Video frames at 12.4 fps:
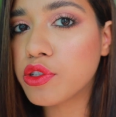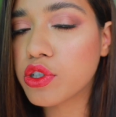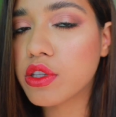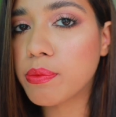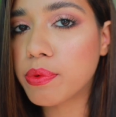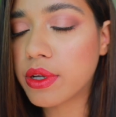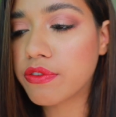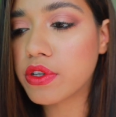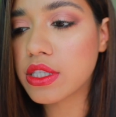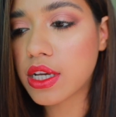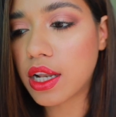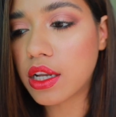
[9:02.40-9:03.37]
to the
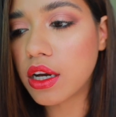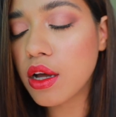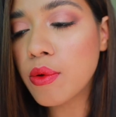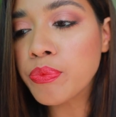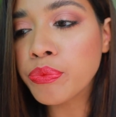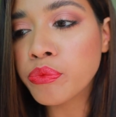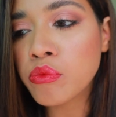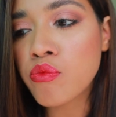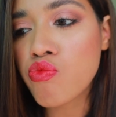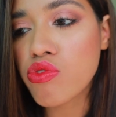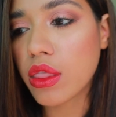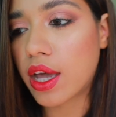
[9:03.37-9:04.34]
previous color,
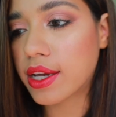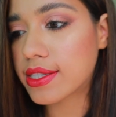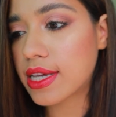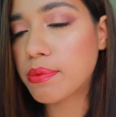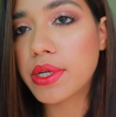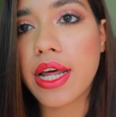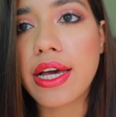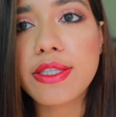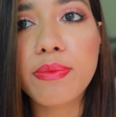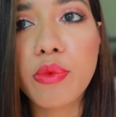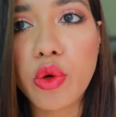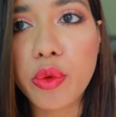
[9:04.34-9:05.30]
except it
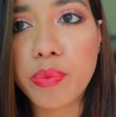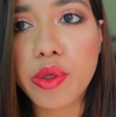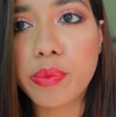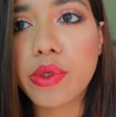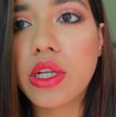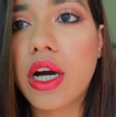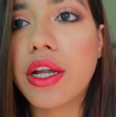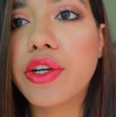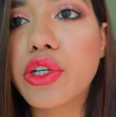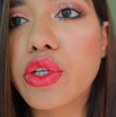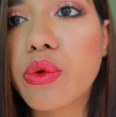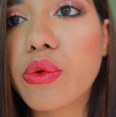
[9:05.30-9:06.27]
has more purple
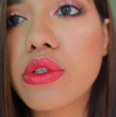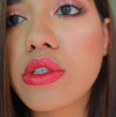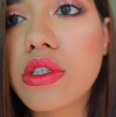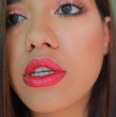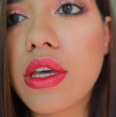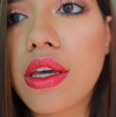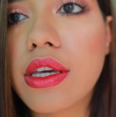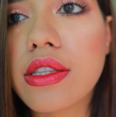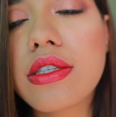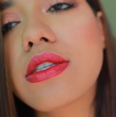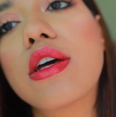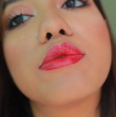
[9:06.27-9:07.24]
undertones.
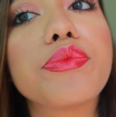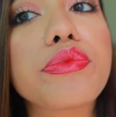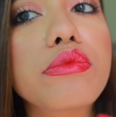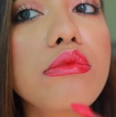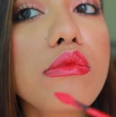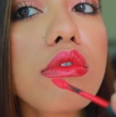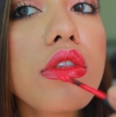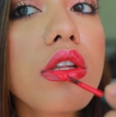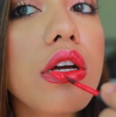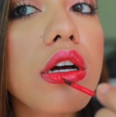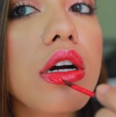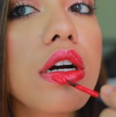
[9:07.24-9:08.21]
It's
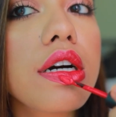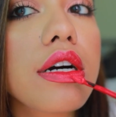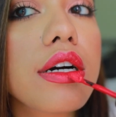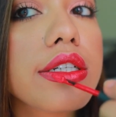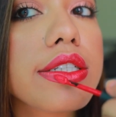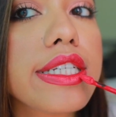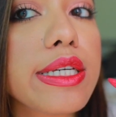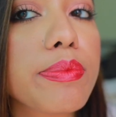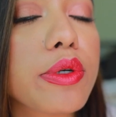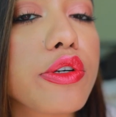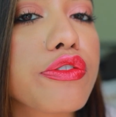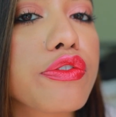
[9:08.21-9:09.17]
a
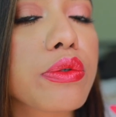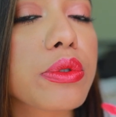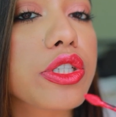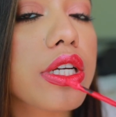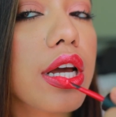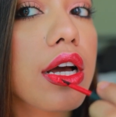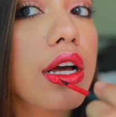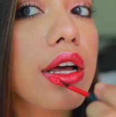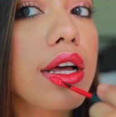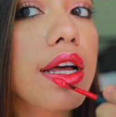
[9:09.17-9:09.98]
deeper fuchsia.